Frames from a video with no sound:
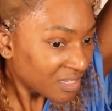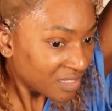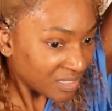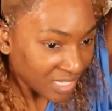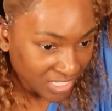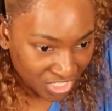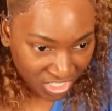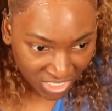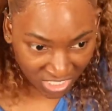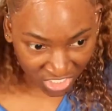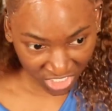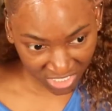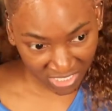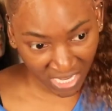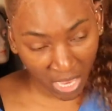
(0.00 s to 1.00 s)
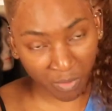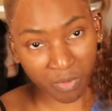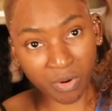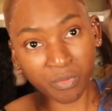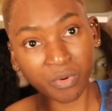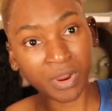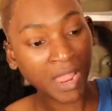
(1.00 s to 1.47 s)
It's just not
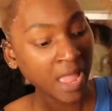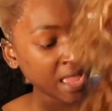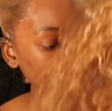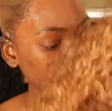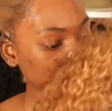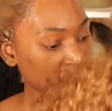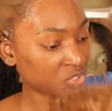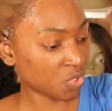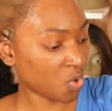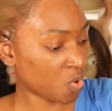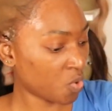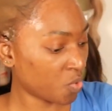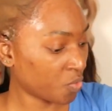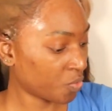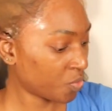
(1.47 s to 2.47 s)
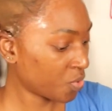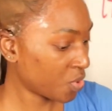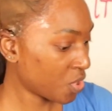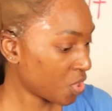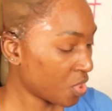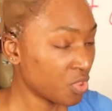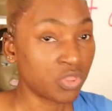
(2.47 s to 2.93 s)
where we're at. So
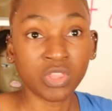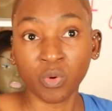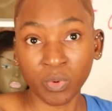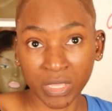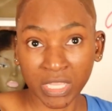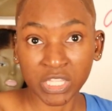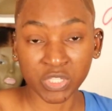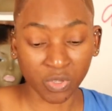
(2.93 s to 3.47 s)
the wig is